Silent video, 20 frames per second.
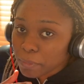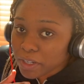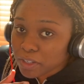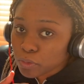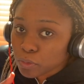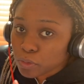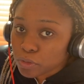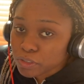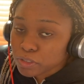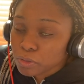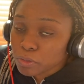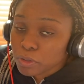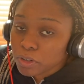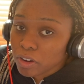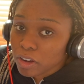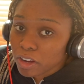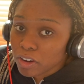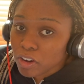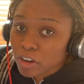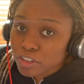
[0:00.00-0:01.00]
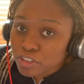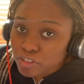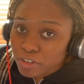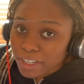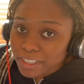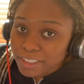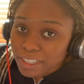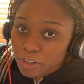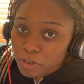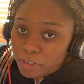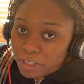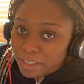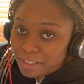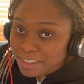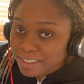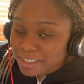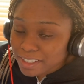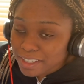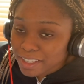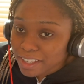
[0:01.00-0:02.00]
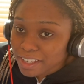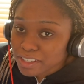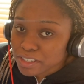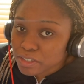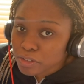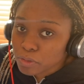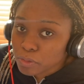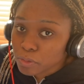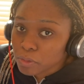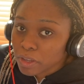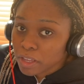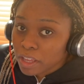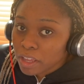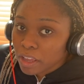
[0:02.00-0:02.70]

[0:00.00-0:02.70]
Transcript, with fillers: and also got a contract out yesterday so